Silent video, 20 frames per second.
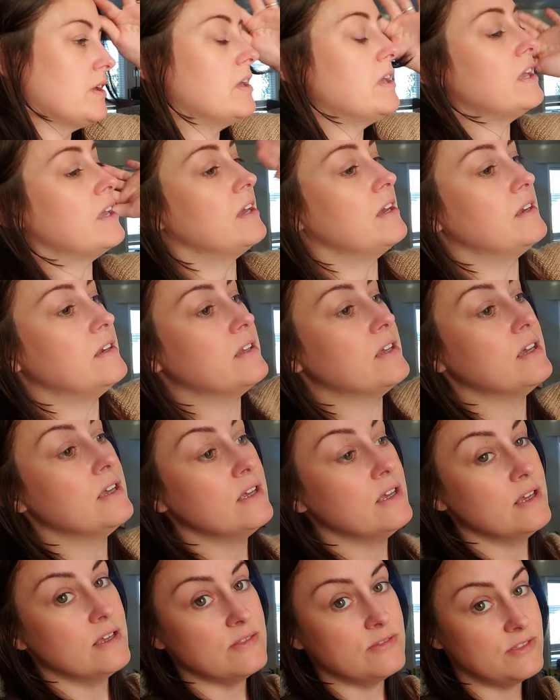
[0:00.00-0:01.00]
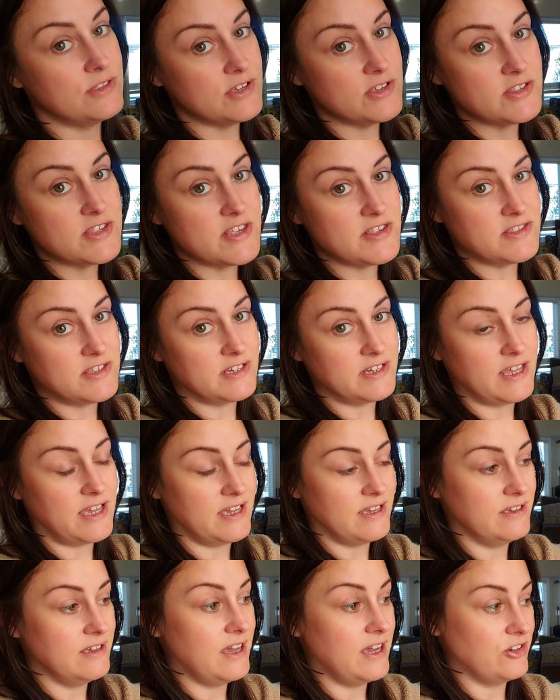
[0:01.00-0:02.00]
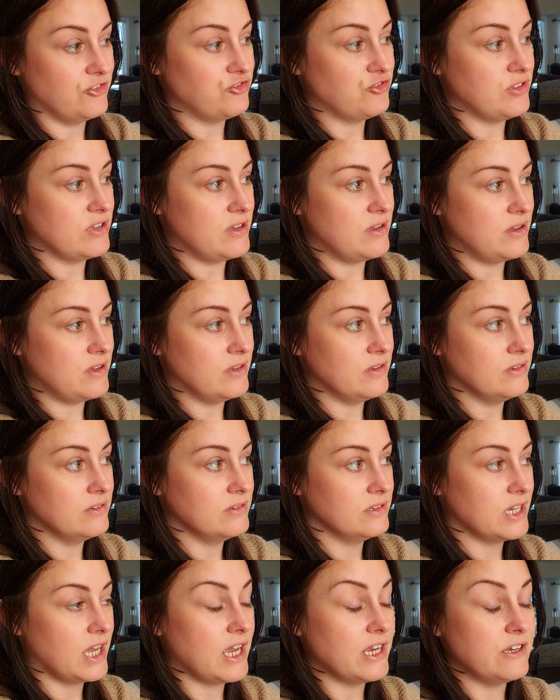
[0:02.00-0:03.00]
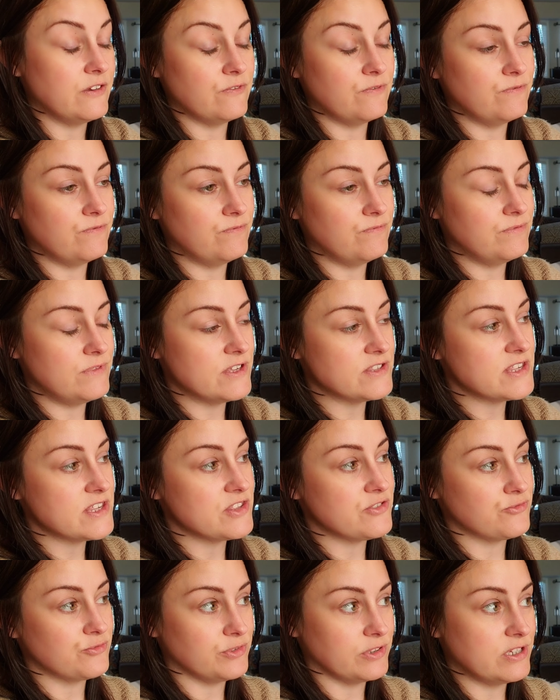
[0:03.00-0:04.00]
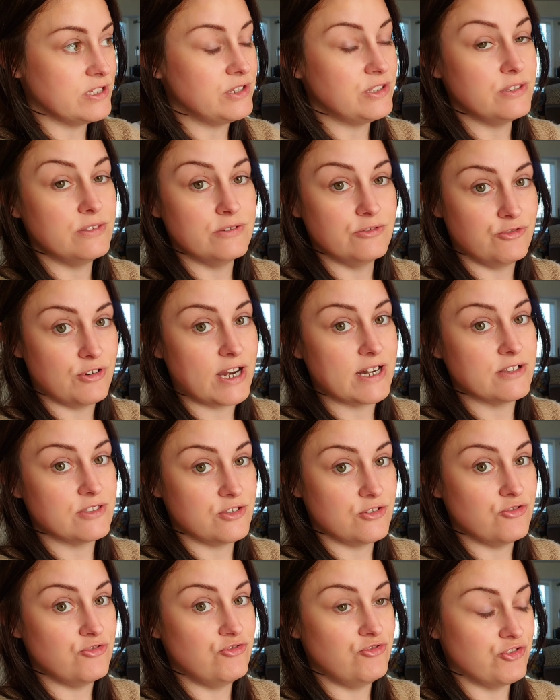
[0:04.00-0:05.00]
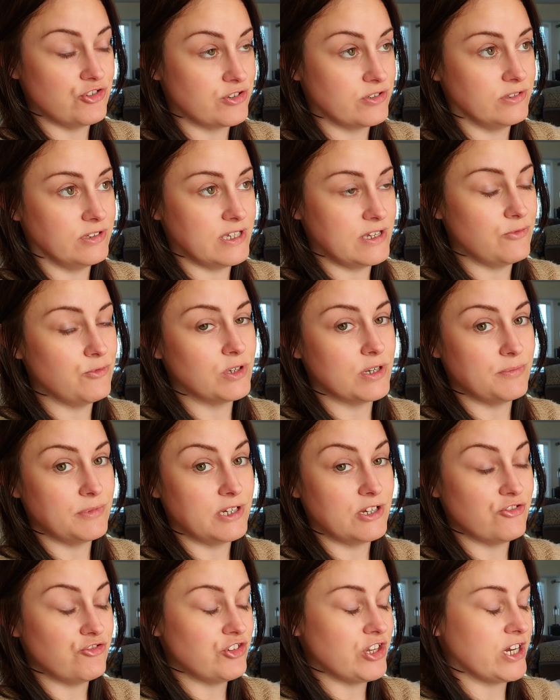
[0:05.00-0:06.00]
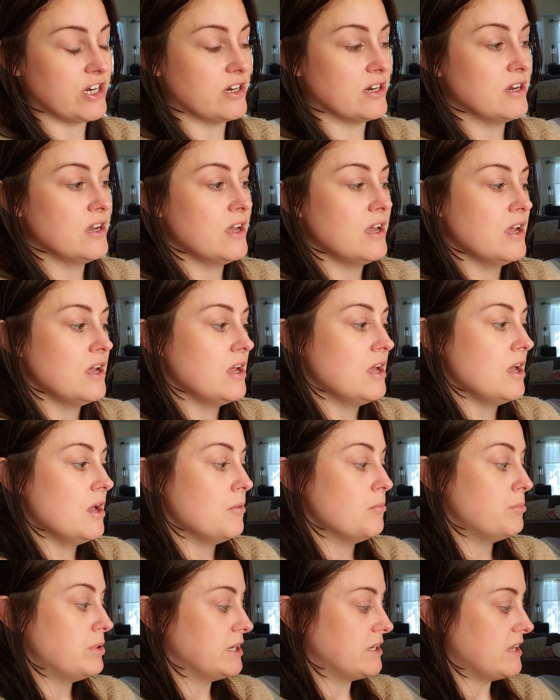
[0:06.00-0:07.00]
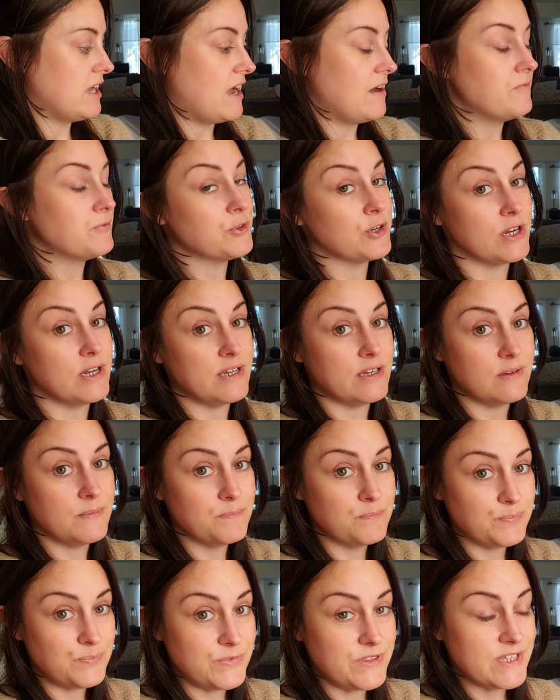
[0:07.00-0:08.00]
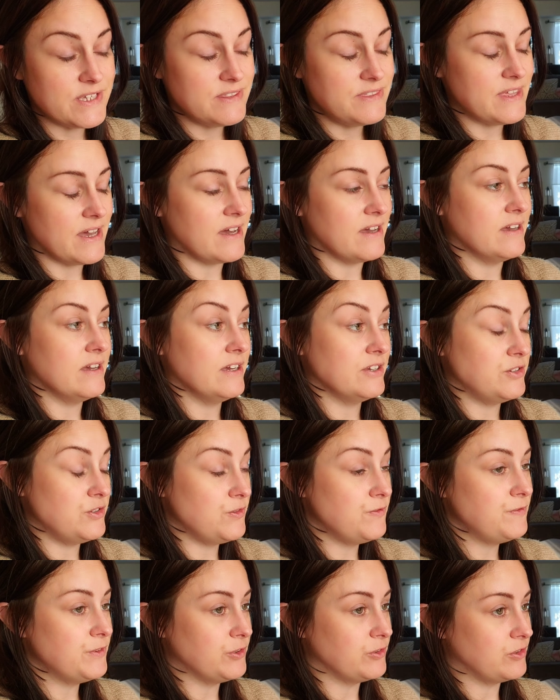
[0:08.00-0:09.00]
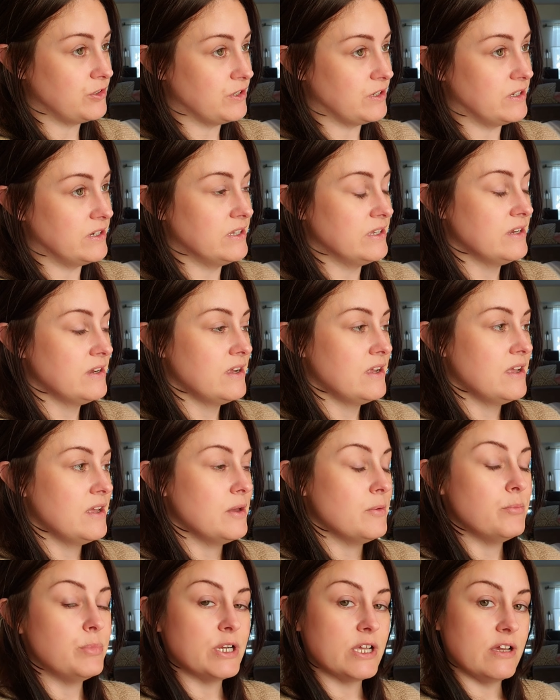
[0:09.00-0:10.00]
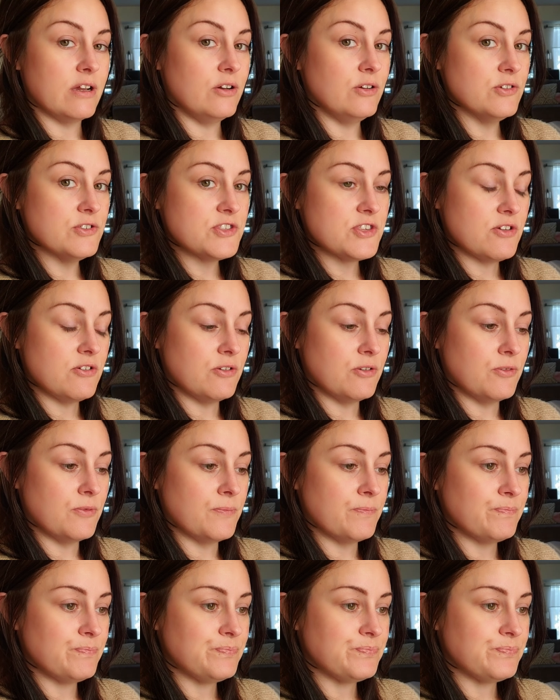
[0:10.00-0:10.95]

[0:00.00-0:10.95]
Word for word: and this is an actually kind of, this isn't really gratitude journaling, what I'm going to share. But after I did that, I do feel good. But I also